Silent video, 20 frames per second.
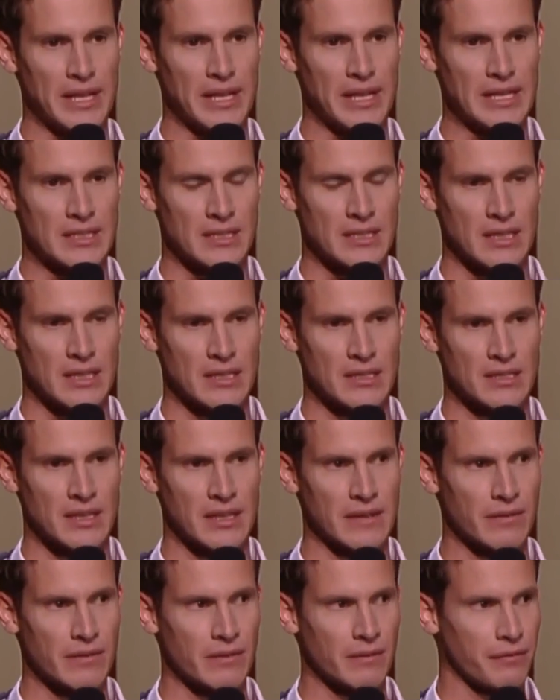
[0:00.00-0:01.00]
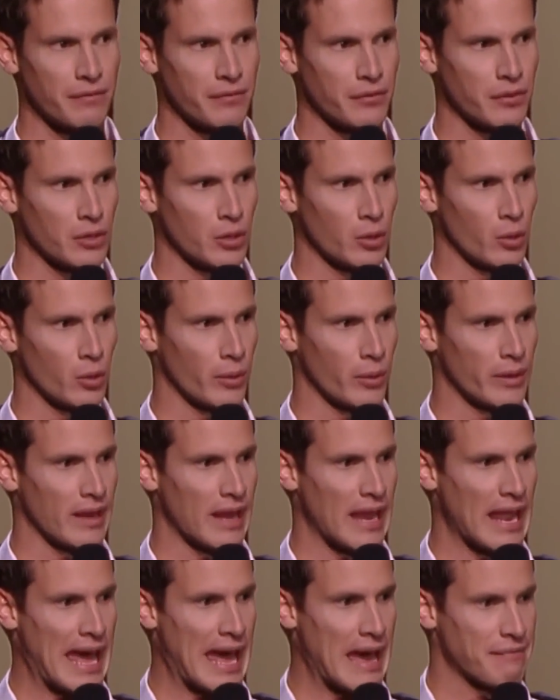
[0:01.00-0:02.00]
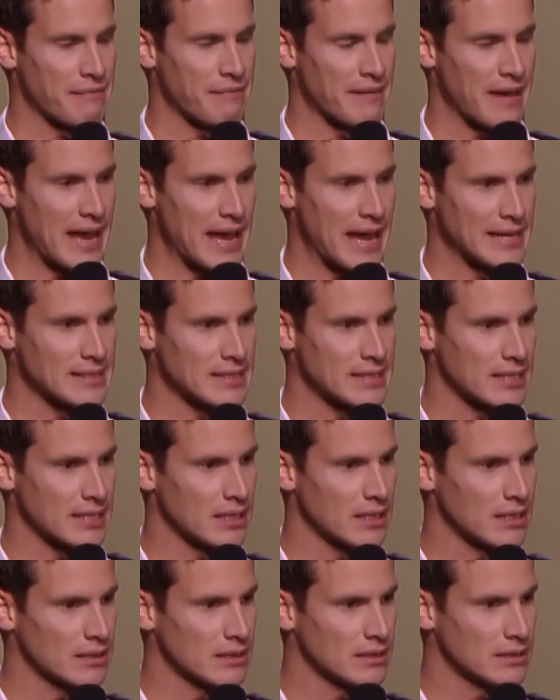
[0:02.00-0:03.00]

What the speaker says: reasons that even few would laugh at.